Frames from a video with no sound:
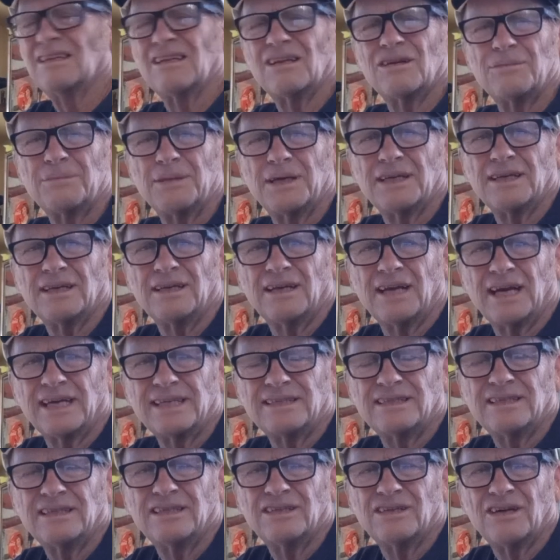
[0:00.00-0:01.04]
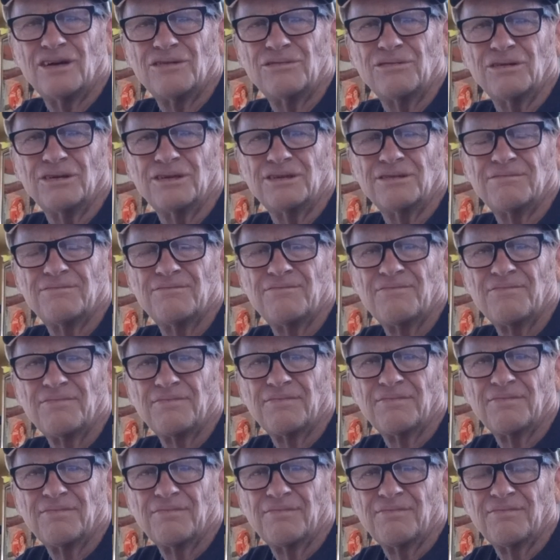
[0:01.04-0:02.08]
a little bit 1900,
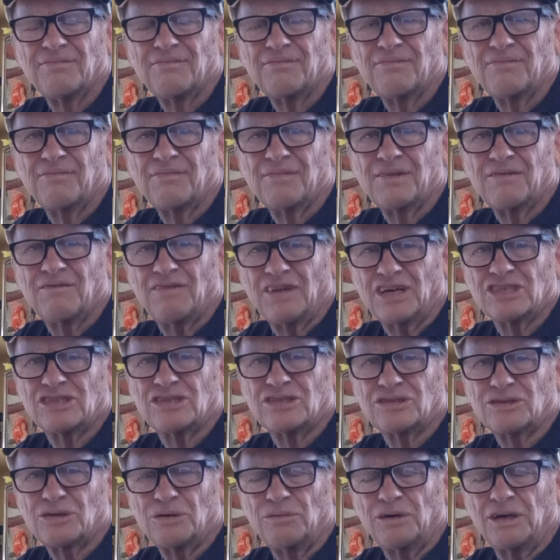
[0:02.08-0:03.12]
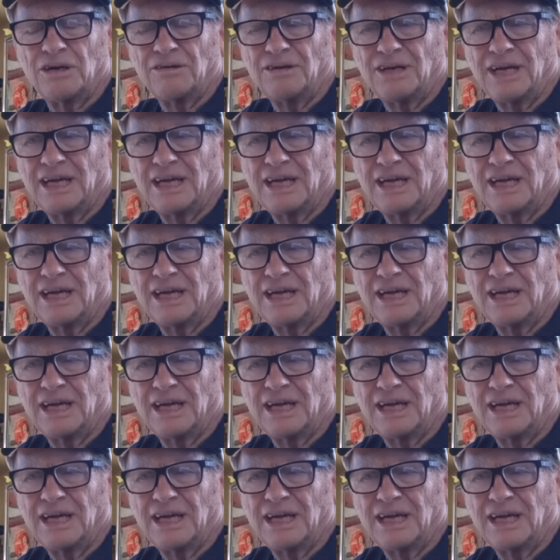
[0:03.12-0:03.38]
finished his career